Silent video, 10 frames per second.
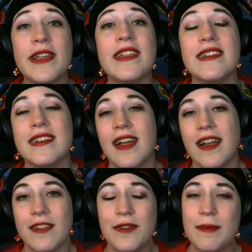did not
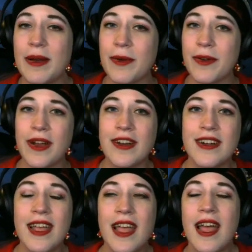include in my world record.
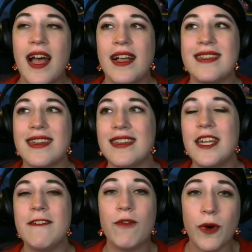
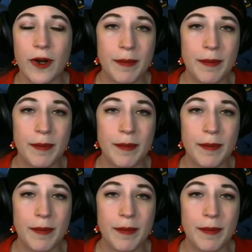16.4